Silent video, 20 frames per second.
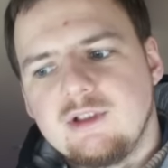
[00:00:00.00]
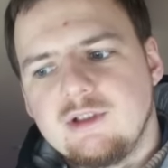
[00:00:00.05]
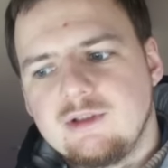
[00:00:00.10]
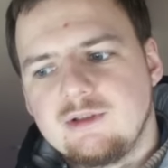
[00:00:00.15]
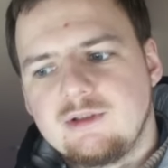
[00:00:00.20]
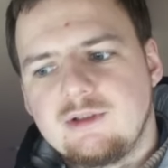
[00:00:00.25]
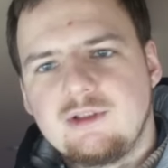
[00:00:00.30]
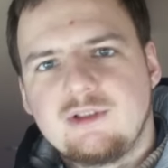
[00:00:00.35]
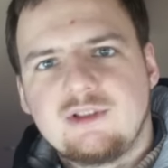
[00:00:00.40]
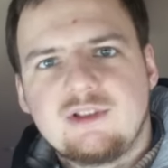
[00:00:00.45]

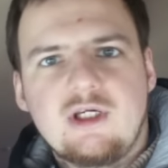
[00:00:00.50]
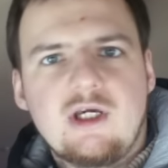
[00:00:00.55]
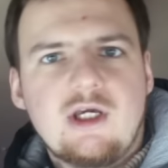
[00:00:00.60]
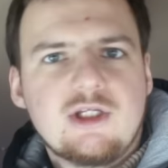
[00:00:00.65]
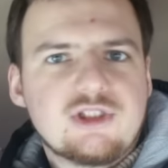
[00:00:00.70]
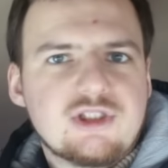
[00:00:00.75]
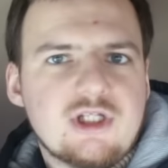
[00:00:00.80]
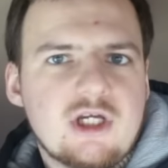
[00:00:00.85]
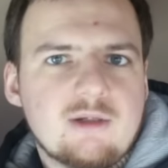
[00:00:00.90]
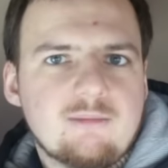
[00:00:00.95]
and it's
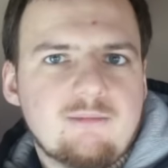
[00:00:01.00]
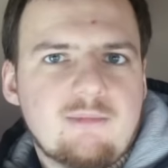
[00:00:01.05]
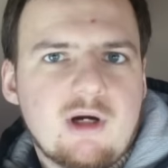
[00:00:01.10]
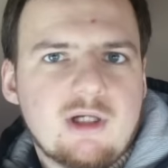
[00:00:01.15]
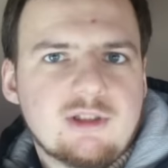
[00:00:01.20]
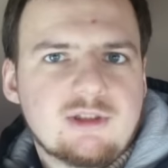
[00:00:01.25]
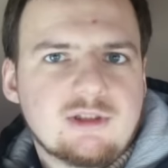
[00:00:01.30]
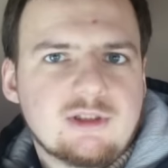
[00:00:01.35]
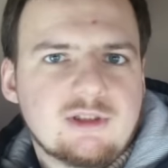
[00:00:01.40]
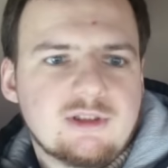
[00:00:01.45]
AGM
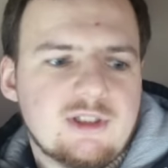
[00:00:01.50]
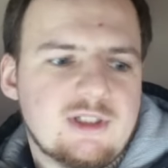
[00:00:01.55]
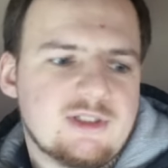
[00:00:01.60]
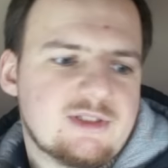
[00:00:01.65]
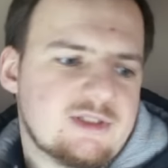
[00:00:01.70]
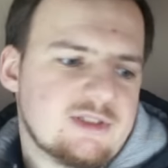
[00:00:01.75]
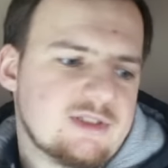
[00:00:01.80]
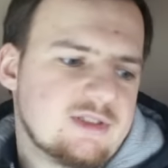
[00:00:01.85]
batteries.